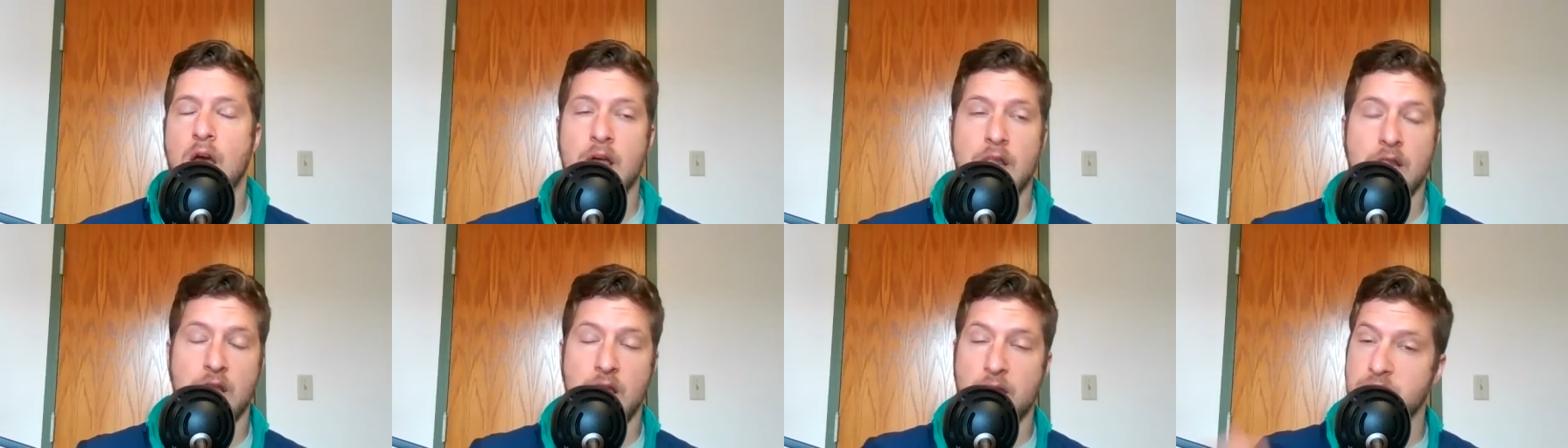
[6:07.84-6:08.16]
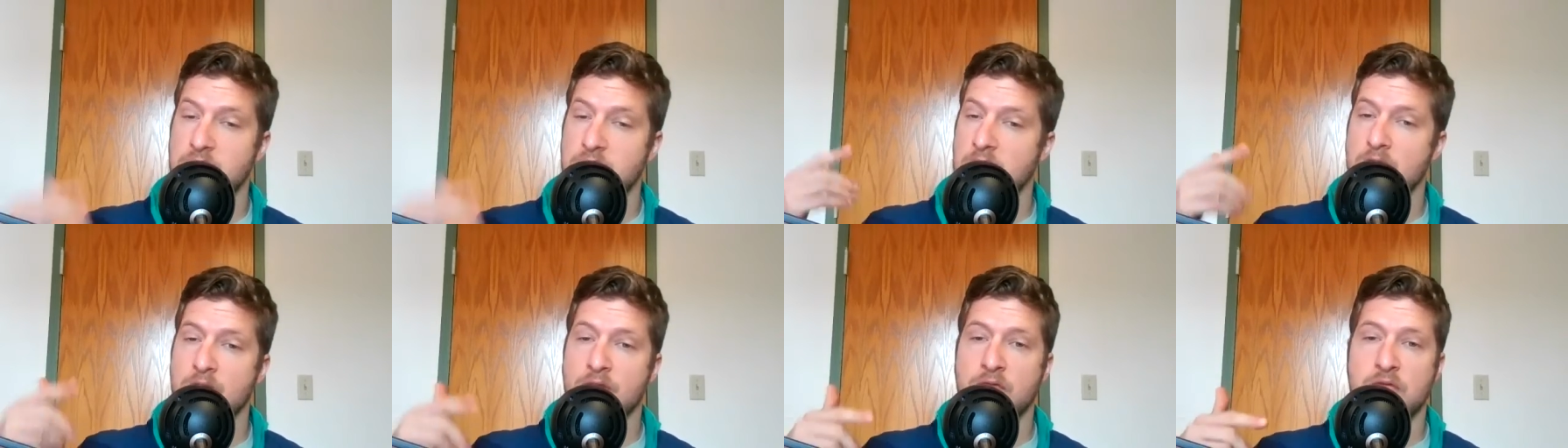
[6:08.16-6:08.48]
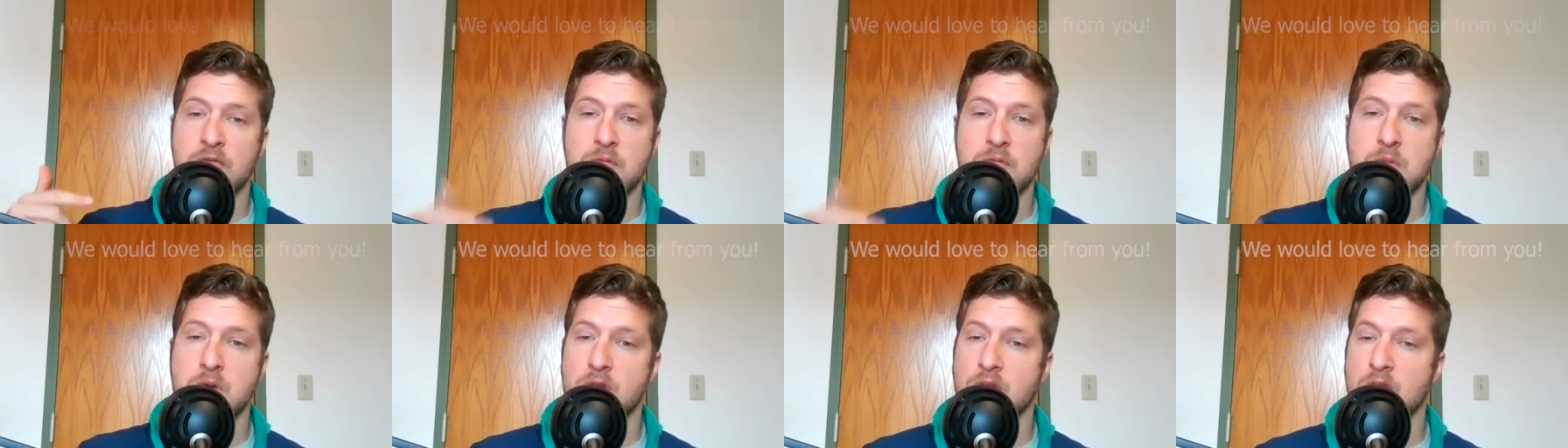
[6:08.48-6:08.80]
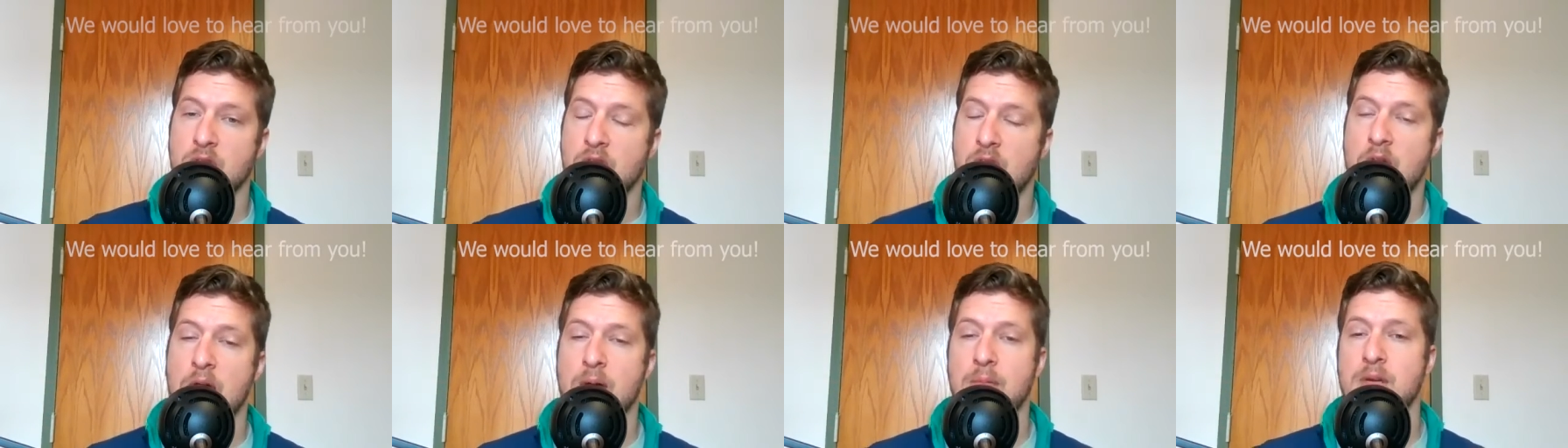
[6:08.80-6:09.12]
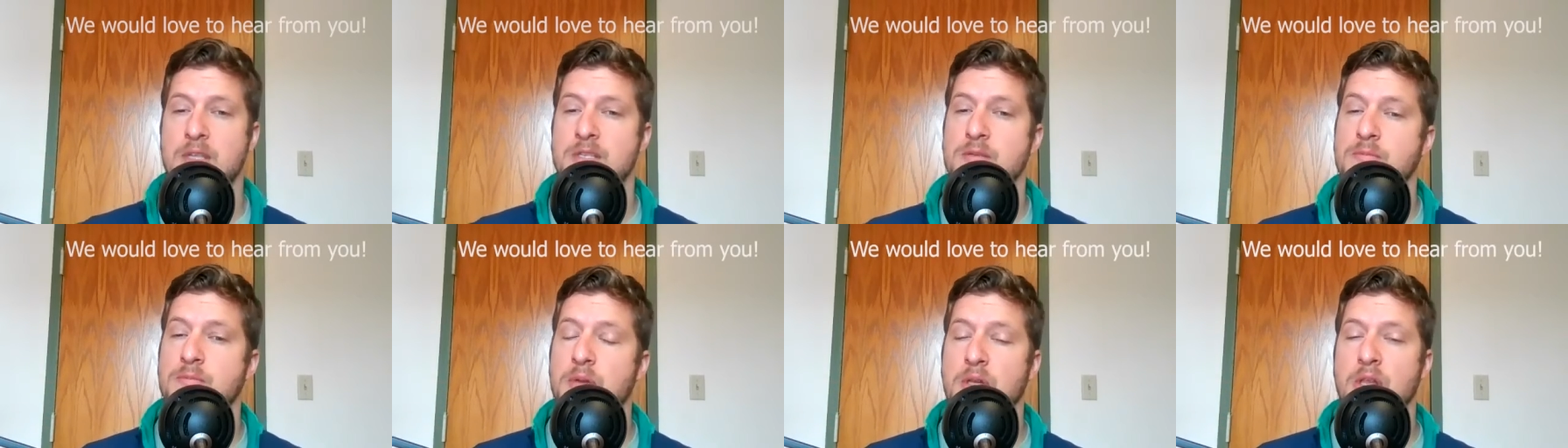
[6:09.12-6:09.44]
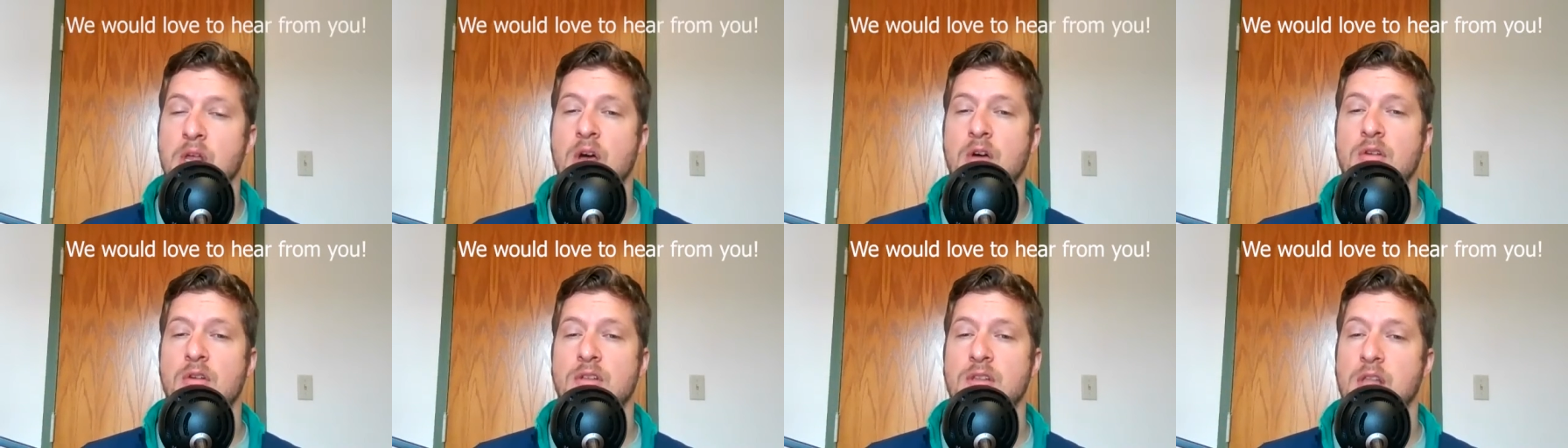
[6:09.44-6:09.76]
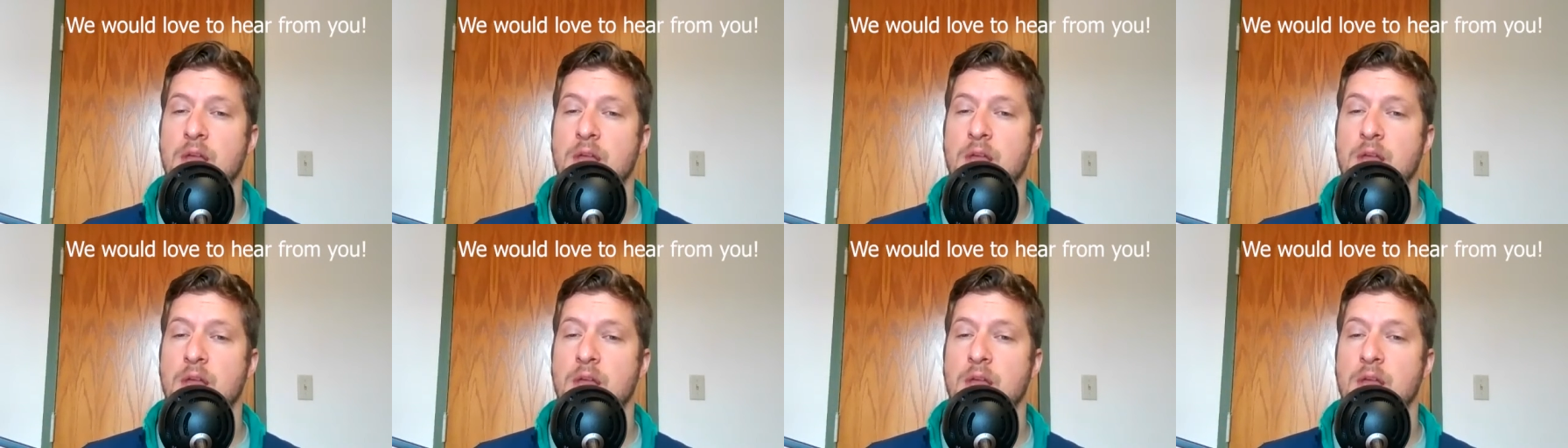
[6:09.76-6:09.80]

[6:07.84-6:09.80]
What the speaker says: I'd love to hear from you in the comments below.